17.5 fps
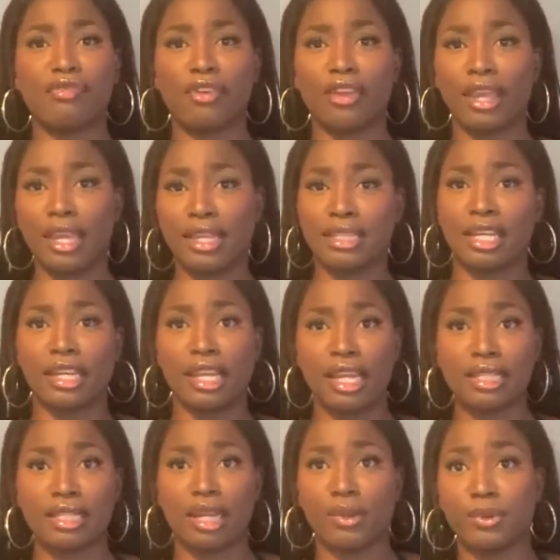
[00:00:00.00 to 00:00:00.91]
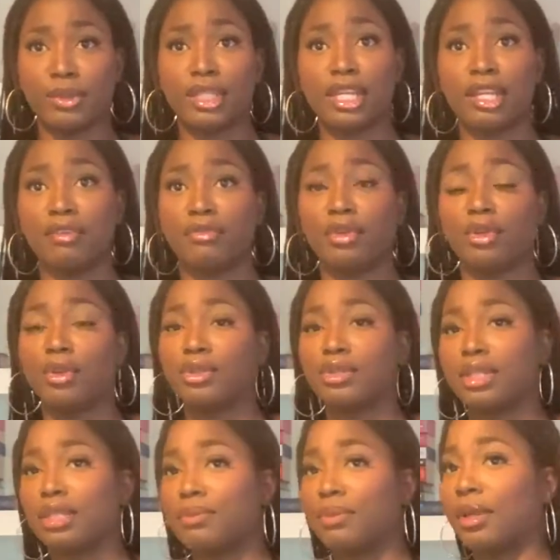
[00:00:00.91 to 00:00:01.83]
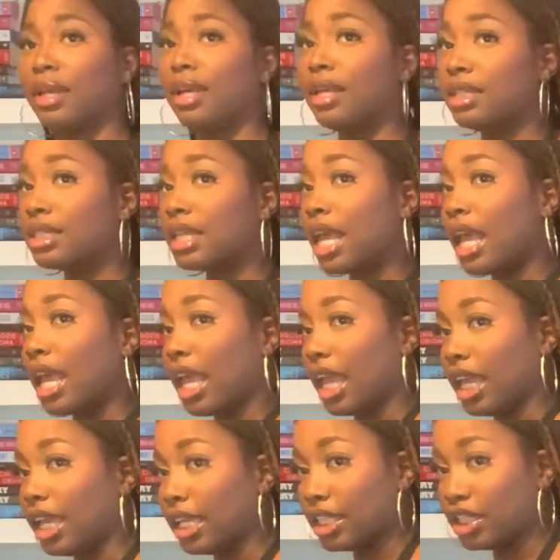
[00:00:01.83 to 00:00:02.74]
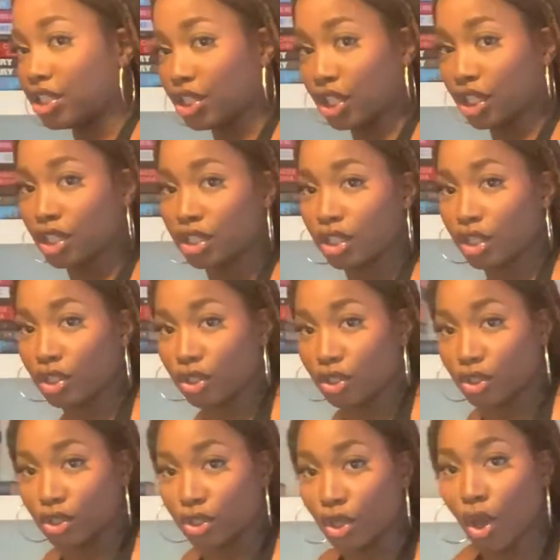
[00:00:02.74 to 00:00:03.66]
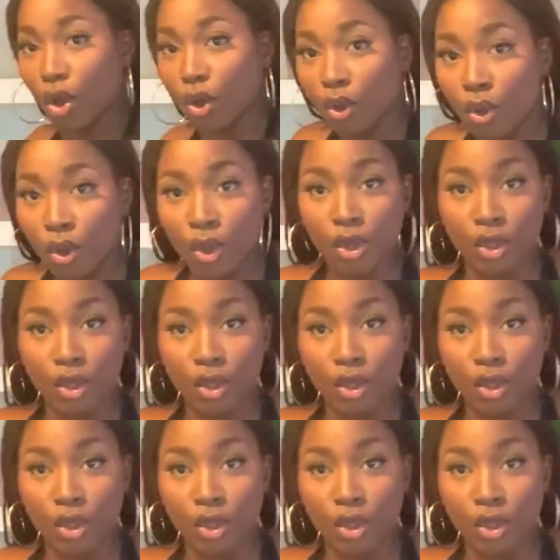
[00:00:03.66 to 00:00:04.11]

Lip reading: for years and years and I wouldn't even notice this because it is just so